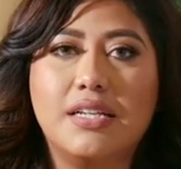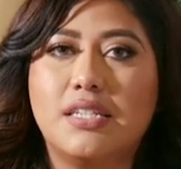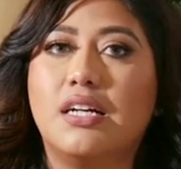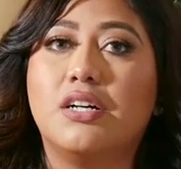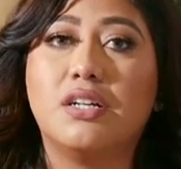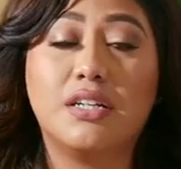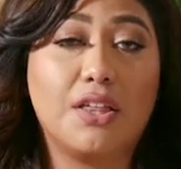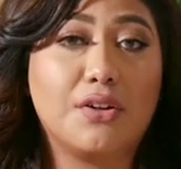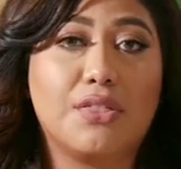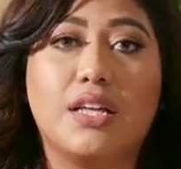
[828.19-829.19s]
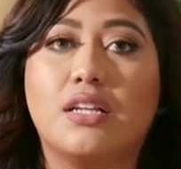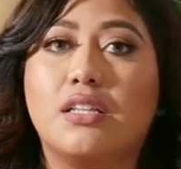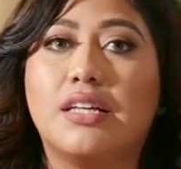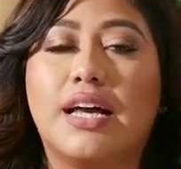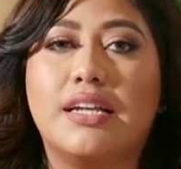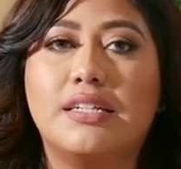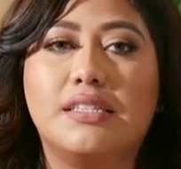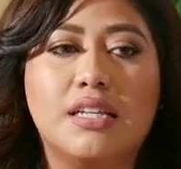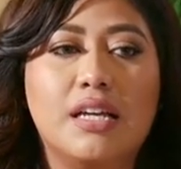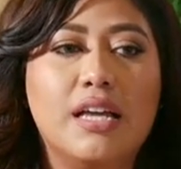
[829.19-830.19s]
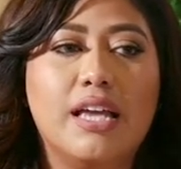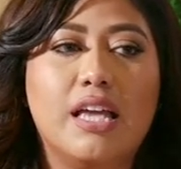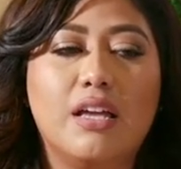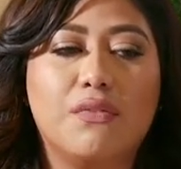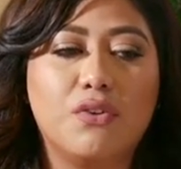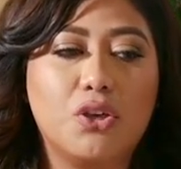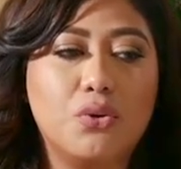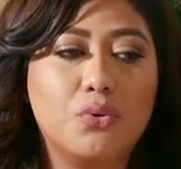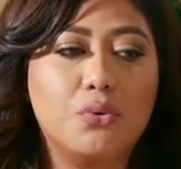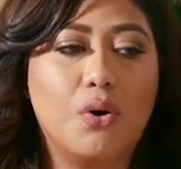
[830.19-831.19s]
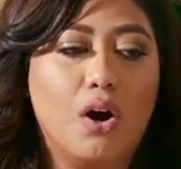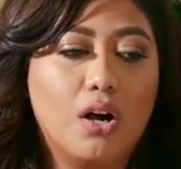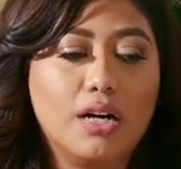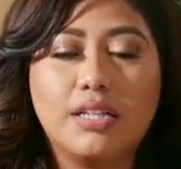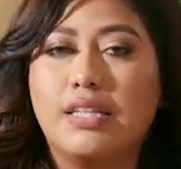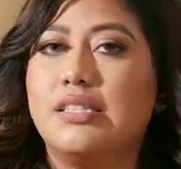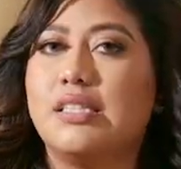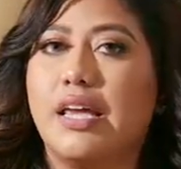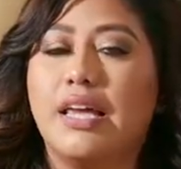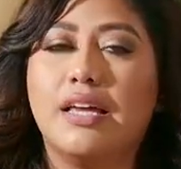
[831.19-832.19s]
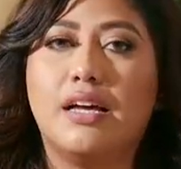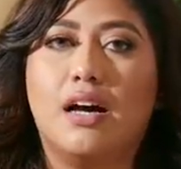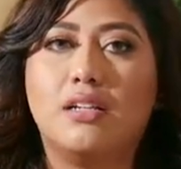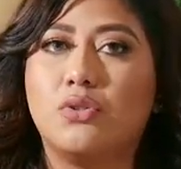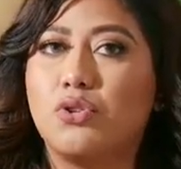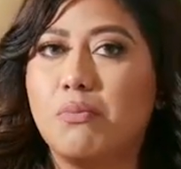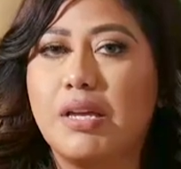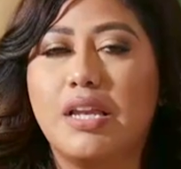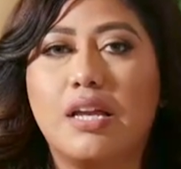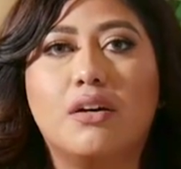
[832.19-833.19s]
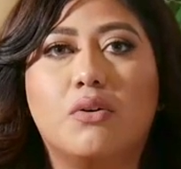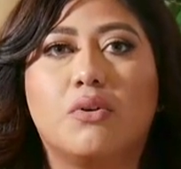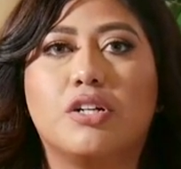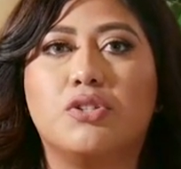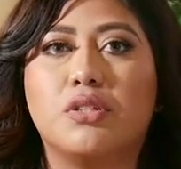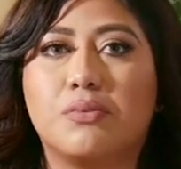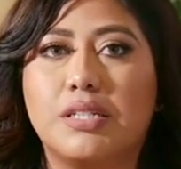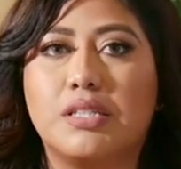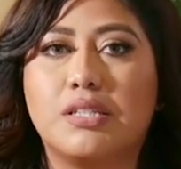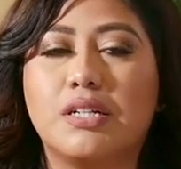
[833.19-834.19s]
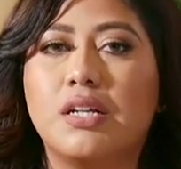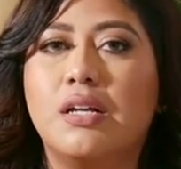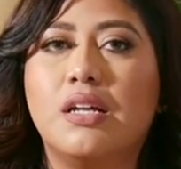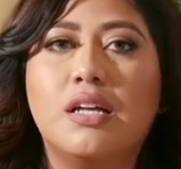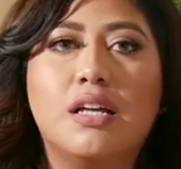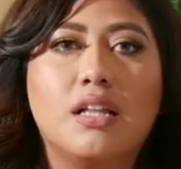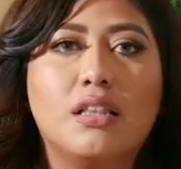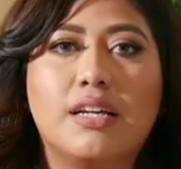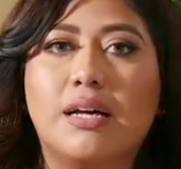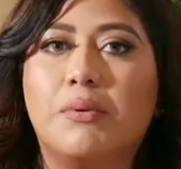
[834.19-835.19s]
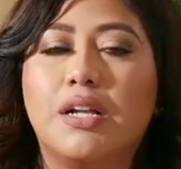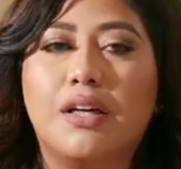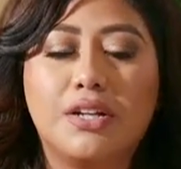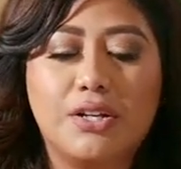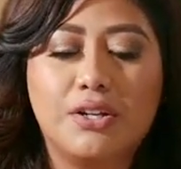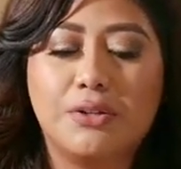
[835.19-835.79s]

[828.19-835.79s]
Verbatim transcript: And another thing to look at is if you are, let's say, on social media or you're doing research, look at what other,